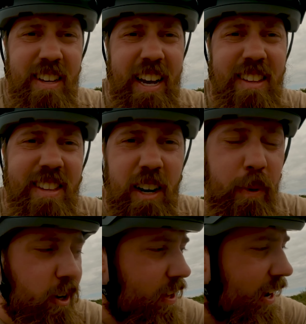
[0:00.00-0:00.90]
8
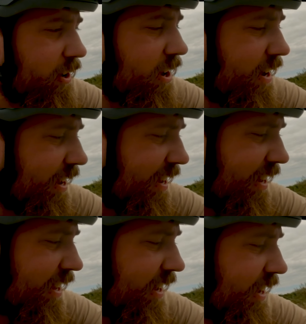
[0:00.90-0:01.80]
centimeters higher.
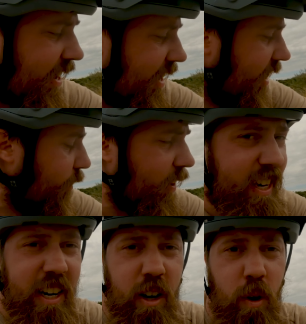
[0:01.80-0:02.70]
And if I
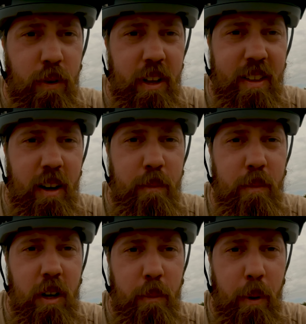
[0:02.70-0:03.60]
can get over this,
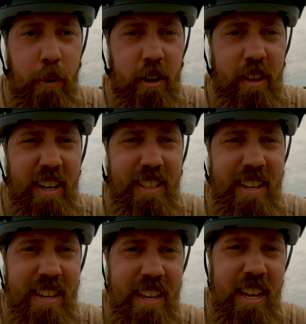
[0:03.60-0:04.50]
I'm gonna be pretty psyched.
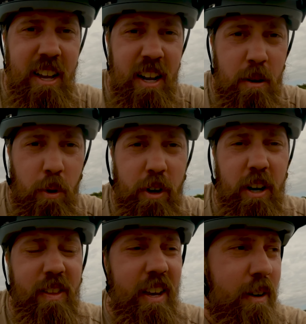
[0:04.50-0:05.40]
We're
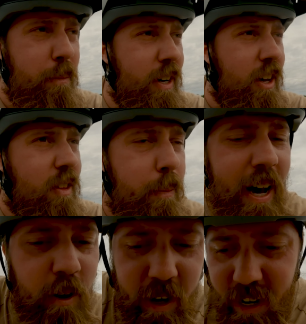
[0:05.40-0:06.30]
gonna see, because the
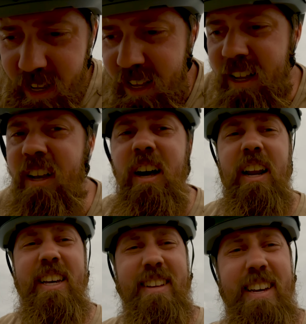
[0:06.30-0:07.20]
battery,
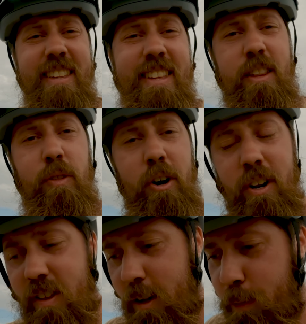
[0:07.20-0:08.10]
it's at
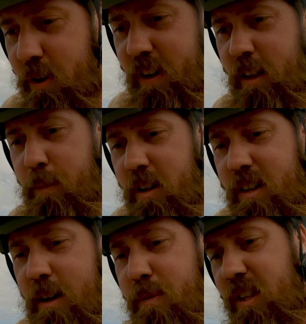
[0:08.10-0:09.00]
36%, but it
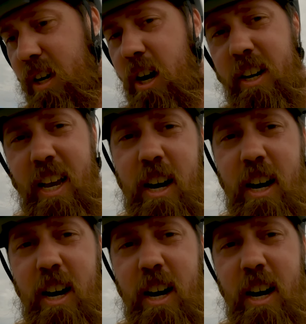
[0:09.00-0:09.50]
keeps cutting